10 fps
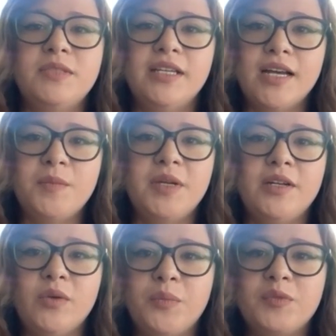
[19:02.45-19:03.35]
to come in
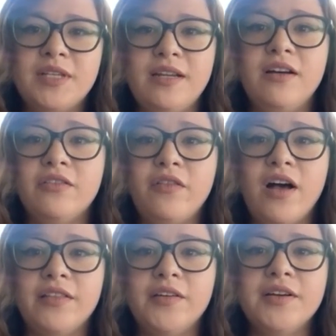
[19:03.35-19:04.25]
and represent a
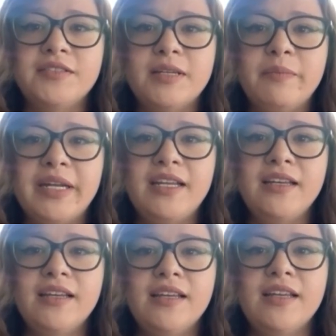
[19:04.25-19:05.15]
father of somebody.